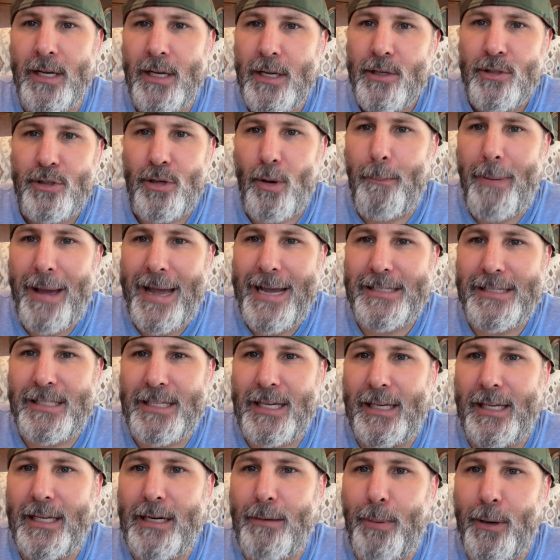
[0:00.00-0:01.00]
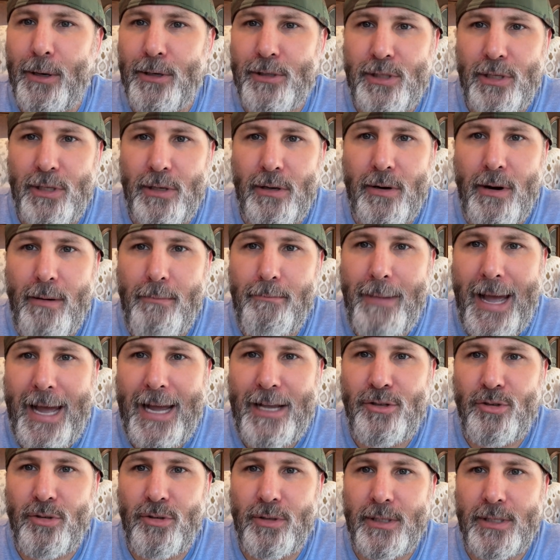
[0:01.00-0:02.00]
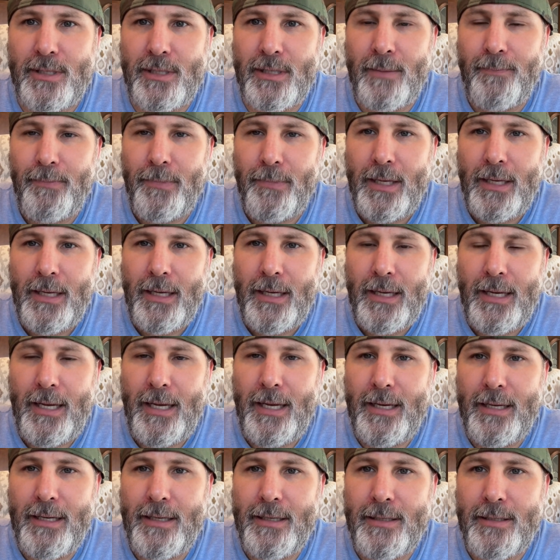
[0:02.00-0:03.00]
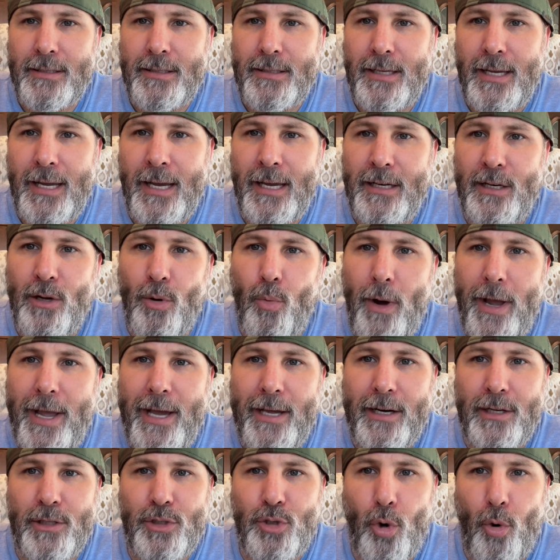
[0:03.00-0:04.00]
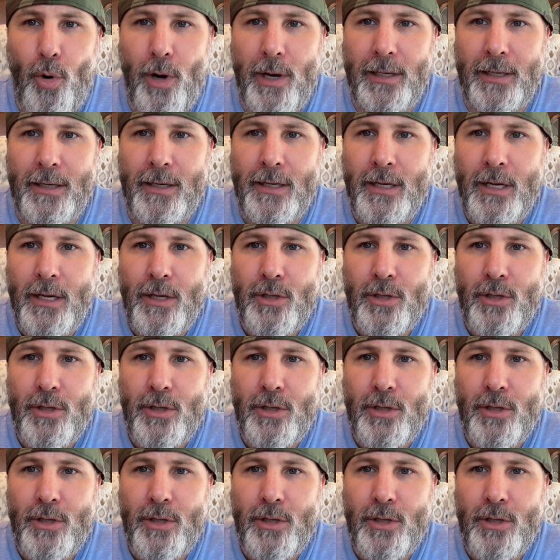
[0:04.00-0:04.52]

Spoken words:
So basically the person on the mattress is in the way of the toilet.